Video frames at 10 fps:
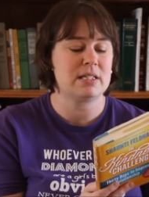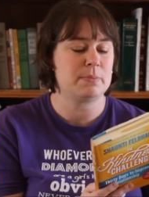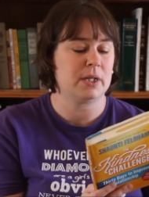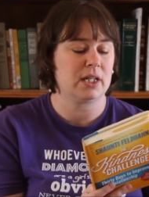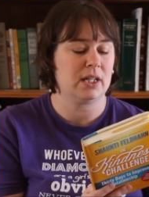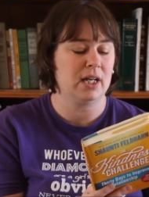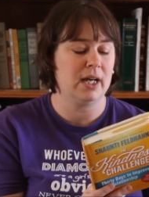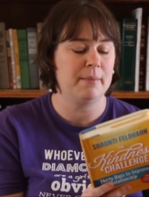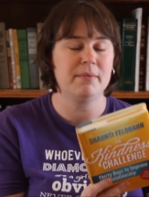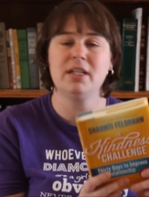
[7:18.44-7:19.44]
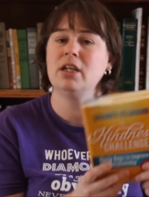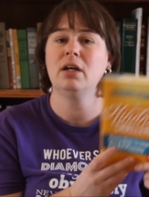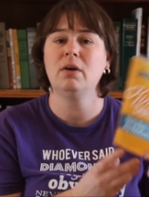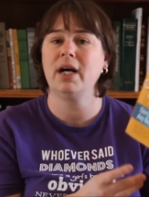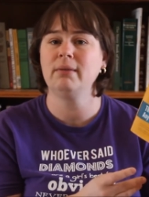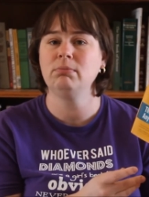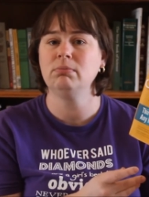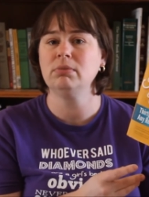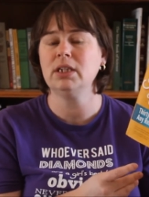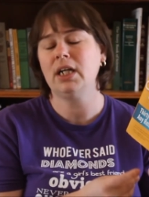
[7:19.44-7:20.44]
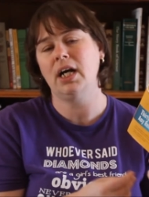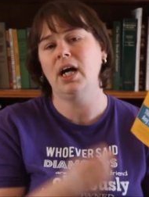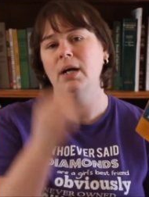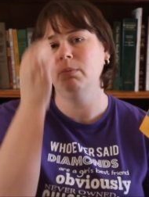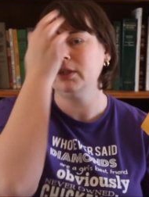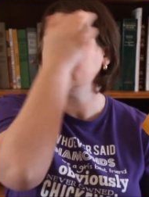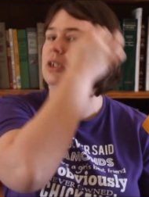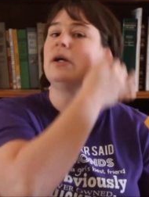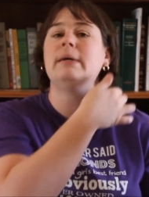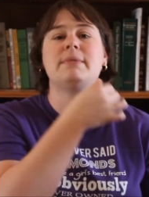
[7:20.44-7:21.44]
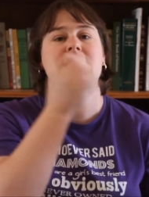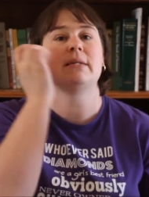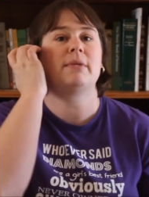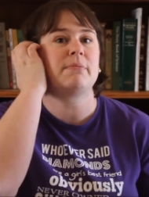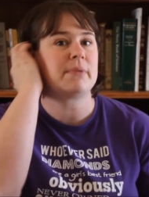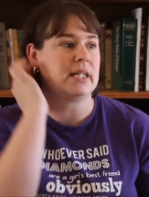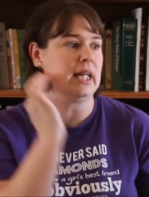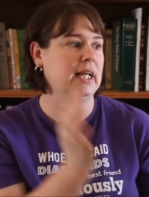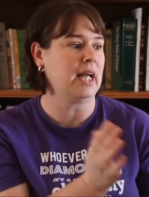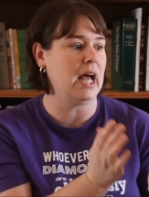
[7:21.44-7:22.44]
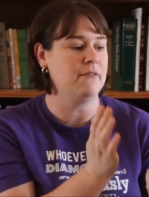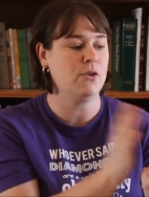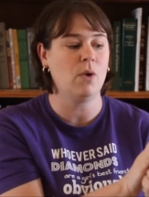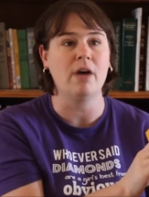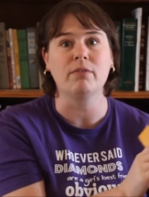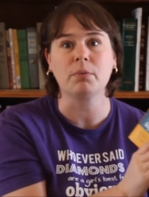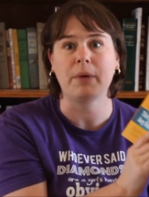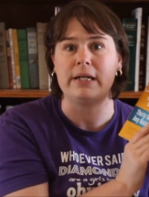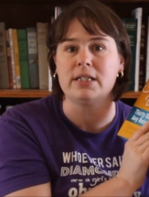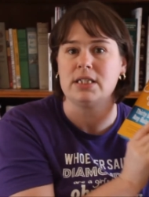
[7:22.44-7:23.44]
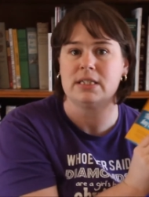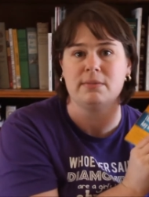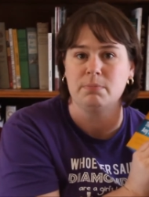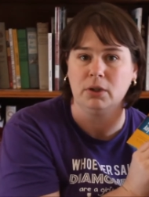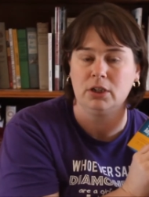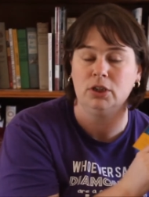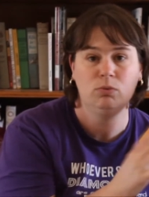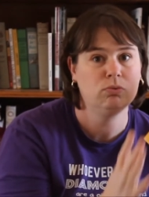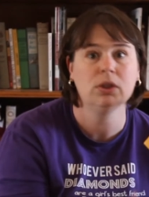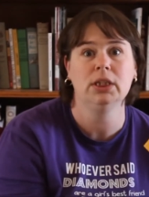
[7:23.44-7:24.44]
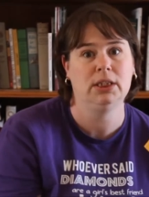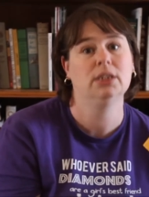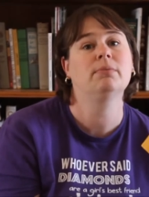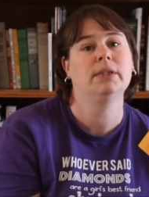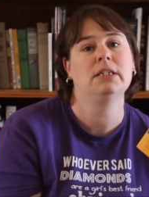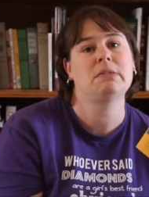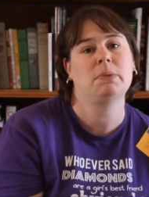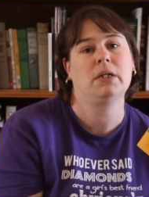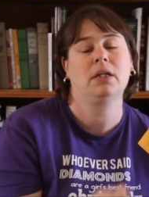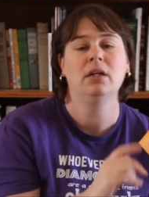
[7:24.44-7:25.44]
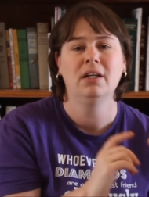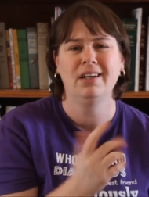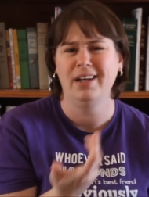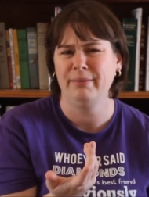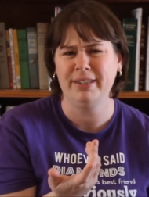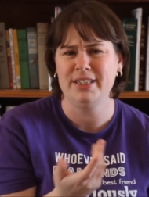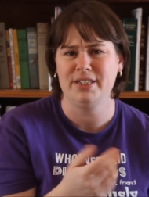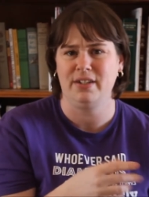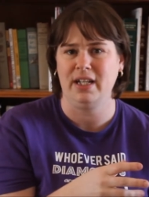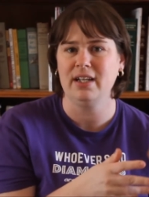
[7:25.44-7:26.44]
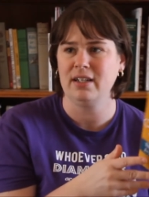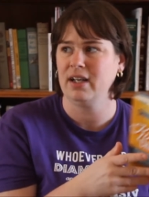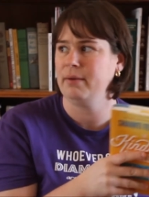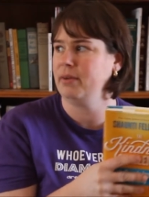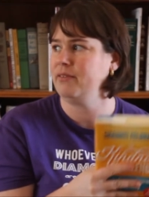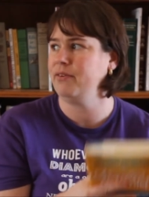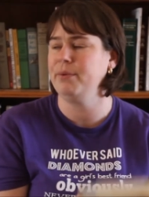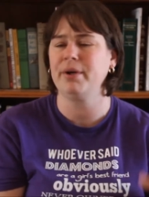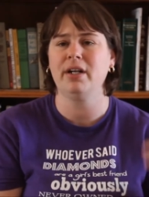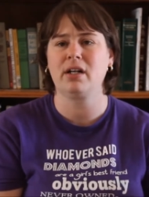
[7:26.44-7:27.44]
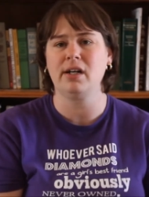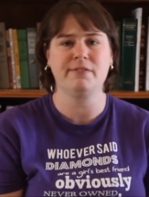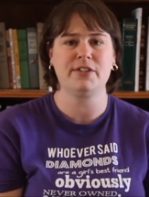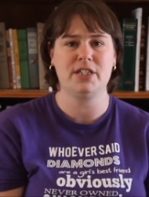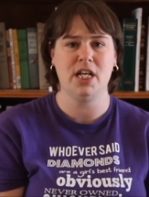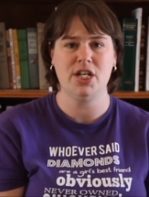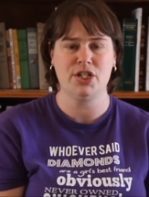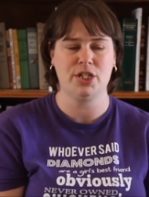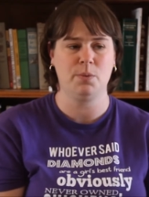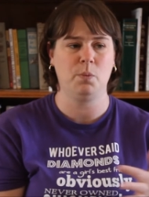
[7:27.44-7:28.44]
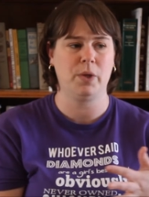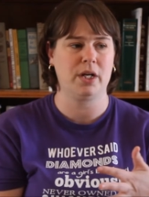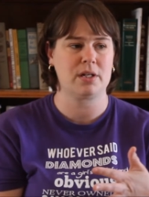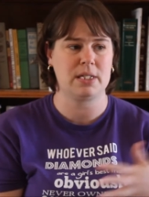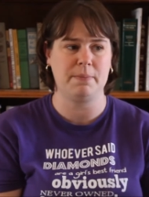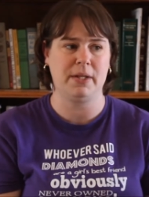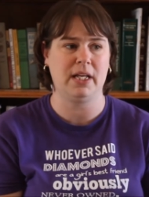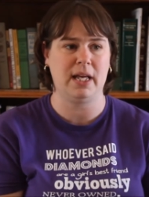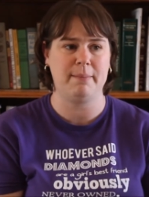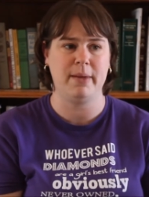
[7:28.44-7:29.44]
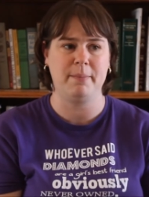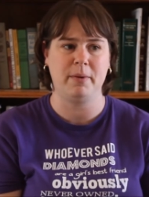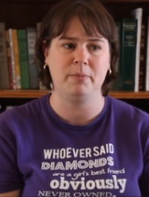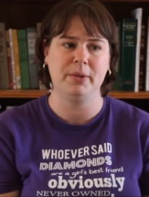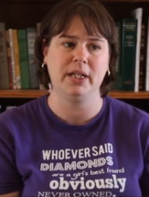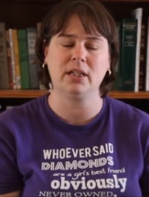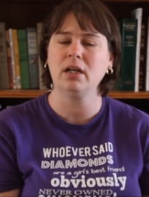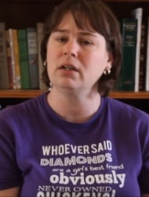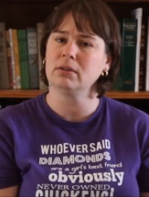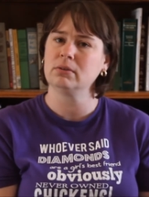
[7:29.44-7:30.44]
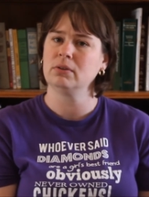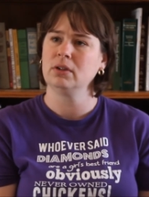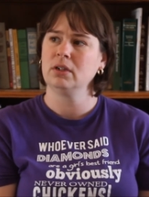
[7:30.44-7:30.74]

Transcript: this book? No, I wouldn't go up to somebody and be like, have you ever read this book? You really need to read this book. I wouldn't do that. If we were in a conversation where something came up, I would be like, oh,